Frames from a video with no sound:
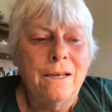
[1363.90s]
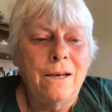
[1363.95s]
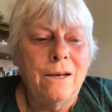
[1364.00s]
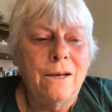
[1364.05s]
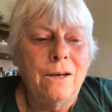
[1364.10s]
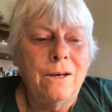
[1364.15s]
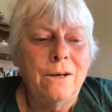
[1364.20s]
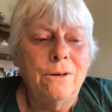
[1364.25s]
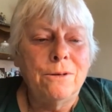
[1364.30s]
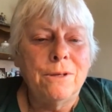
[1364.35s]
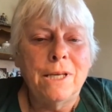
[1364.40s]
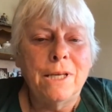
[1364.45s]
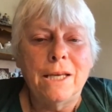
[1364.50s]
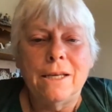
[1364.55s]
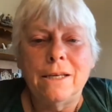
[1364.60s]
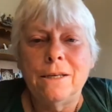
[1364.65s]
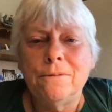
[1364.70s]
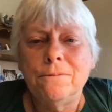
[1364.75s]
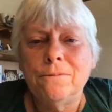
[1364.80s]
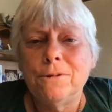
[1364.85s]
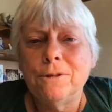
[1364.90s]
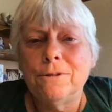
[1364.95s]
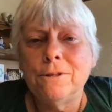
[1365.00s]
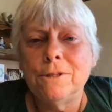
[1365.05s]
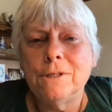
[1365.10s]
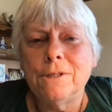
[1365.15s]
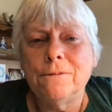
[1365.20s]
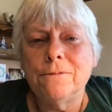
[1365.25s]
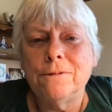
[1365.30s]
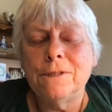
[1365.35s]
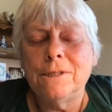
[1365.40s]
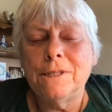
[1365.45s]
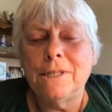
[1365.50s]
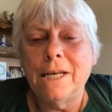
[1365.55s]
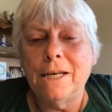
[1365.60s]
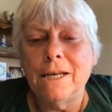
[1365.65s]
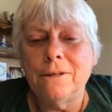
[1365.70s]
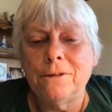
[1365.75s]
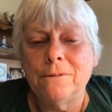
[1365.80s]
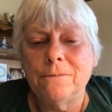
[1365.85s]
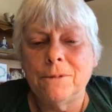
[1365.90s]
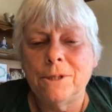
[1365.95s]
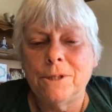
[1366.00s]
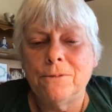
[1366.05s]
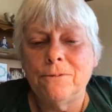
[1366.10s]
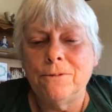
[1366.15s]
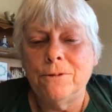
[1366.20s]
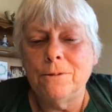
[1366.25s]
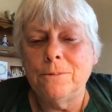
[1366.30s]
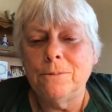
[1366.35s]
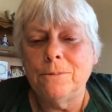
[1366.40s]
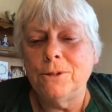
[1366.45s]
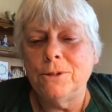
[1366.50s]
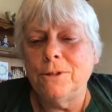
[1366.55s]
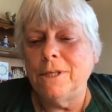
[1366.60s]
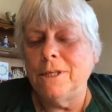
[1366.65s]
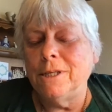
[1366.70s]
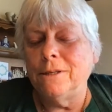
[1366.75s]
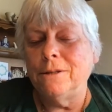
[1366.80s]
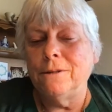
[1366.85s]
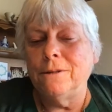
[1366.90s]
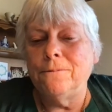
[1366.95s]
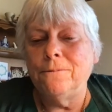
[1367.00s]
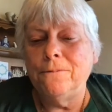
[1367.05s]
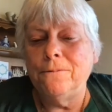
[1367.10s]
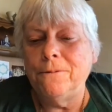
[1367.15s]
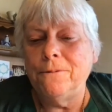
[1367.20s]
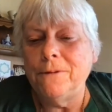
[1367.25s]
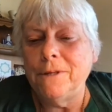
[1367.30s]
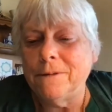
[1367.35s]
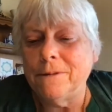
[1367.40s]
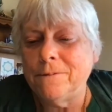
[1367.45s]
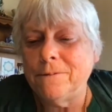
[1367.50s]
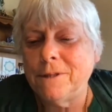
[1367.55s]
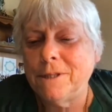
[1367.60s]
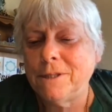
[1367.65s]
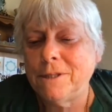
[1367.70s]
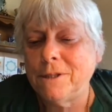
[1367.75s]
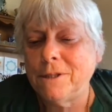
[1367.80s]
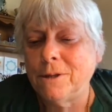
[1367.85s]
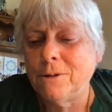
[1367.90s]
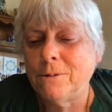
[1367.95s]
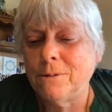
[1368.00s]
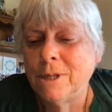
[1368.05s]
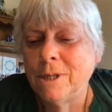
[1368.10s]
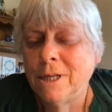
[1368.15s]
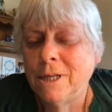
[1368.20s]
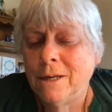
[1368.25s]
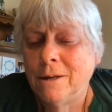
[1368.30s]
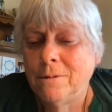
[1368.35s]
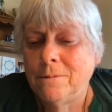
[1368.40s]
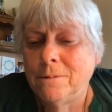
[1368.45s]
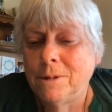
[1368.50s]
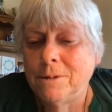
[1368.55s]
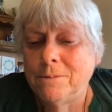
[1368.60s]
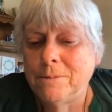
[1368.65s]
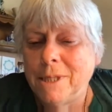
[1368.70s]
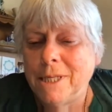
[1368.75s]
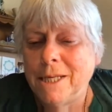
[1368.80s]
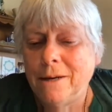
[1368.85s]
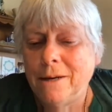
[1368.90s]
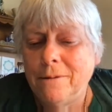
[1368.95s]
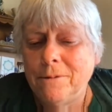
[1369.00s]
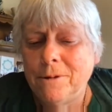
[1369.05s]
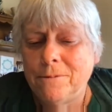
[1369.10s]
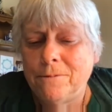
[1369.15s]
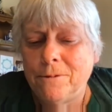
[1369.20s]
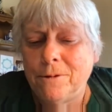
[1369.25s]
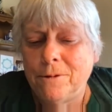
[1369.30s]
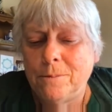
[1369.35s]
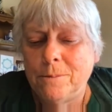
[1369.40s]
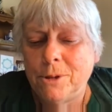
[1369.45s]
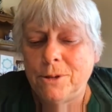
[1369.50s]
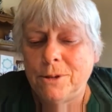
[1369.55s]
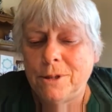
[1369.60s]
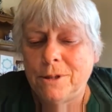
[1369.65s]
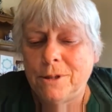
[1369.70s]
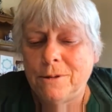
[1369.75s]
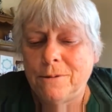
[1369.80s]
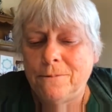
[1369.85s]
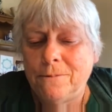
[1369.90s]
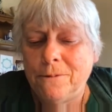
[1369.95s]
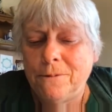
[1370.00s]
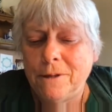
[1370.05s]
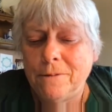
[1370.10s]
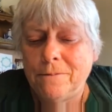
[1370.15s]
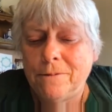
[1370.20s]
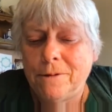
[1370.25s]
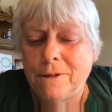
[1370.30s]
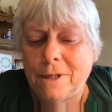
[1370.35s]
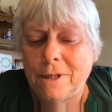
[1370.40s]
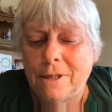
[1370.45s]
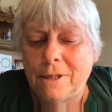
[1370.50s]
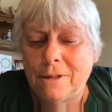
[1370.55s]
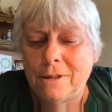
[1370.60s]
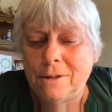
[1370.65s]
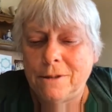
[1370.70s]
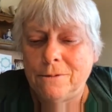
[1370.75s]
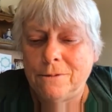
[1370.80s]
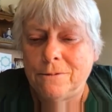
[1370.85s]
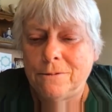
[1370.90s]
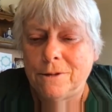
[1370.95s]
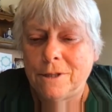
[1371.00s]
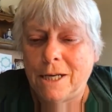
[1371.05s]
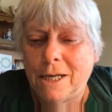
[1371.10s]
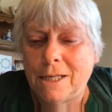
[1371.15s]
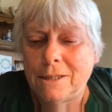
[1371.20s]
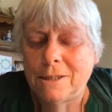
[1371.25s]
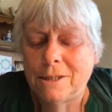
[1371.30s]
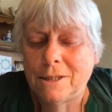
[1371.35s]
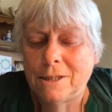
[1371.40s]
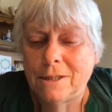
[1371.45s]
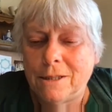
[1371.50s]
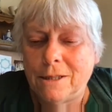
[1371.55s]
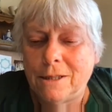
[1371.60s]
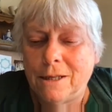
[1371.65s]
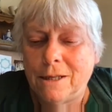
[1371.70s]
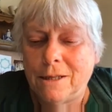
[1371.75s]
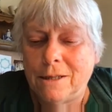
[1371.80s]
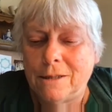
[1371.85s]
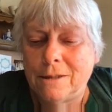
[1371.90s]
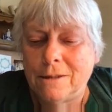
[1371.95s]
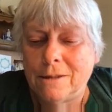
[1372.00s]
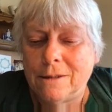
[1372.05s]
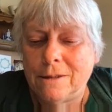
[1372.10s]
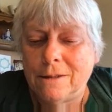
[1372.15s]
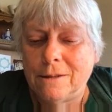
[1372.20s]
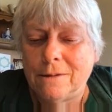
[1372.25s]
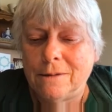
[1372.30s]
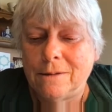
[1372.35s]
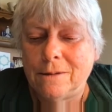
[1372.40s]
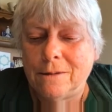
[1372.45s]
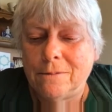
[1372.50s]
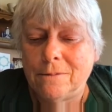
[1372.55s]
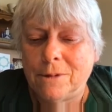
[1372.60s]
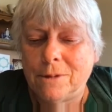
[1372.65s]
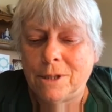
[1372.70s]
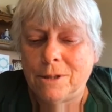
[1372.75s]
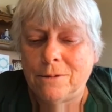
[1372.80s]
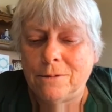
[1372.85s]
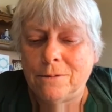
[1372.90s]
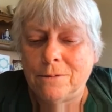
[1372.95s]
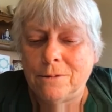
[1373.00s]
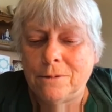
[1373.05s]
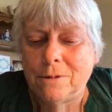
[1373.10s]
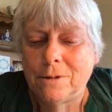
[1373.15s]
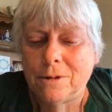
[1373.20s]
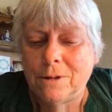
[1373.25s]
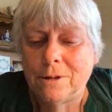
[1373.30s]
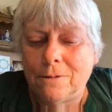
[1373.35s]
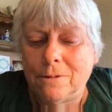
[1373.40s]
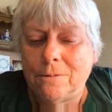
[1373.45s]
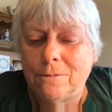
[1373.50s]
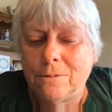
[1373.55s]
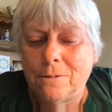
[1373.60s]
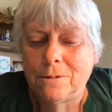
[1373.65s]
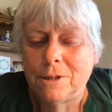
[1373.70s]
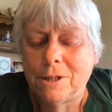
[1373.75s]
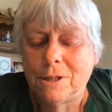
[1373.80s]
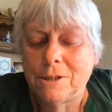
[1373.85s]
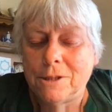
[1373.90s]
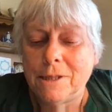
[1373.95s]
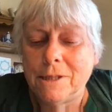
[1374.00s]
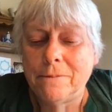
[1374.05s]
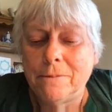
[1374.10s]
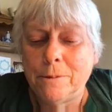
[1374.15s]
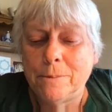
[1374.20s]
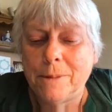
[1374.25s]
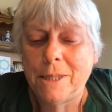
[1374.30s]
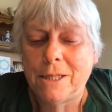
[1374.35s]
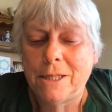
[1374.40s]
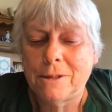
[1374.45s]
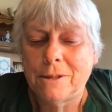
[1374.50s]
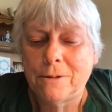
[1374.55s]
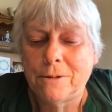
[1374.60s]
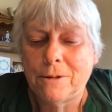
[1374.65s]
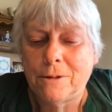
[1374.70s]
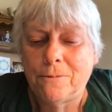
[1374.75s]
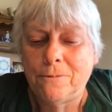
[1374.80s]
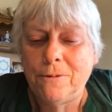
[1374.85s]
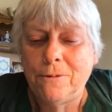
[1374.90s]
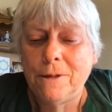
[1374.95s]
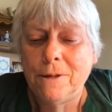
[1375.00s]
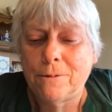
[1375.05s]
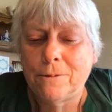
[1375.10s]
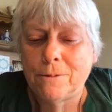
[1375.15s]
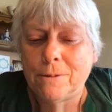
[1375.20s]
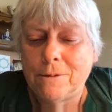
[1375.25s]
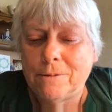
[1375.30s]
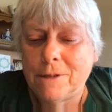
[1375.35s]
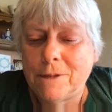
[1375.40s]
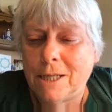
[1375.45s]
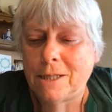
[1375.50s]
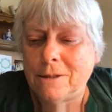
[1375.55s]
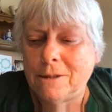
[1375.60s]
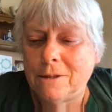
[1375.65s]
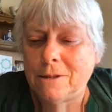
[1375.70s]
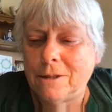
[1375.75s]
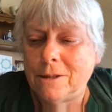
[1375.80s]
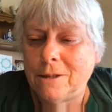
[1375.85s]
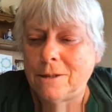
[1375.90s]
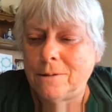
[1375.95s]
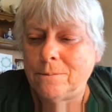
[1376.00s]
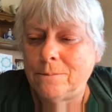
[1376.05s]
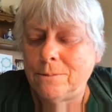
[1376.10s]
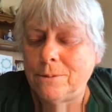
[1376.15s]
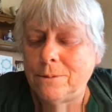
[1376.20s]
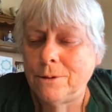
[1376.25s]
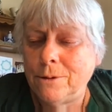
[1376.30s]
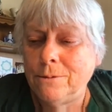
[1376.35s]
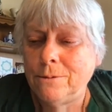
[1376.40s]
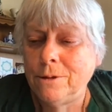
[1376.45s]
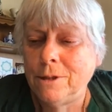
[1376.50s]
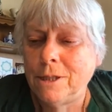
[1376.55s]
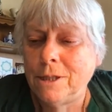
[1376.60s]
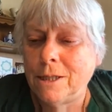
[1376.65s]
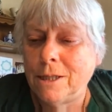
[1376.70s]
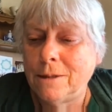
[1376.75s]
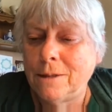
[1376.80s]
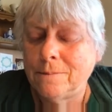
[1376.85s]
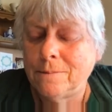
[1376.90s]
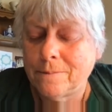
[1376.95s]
Okay, influence of Saturn with full moon in the fifth. So when we have the full moon in the fifth, uh, you've got uh, well, the there are several meanings there. The fifth, we've got the punya,